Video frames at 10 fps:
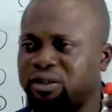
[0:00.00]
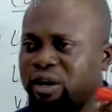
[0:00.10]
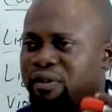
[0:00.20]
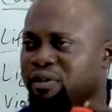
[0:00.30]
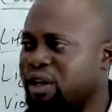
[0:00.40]
you
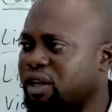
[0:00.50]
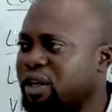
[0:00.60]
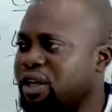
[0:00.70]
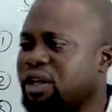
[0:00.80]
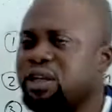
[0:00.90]
have a
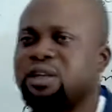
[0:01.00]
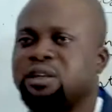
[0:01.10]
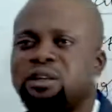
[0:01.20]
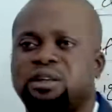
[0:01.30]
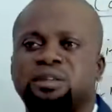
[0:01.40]
headache
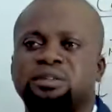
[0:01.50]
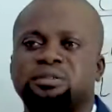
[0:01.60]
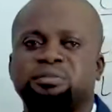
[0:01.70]
or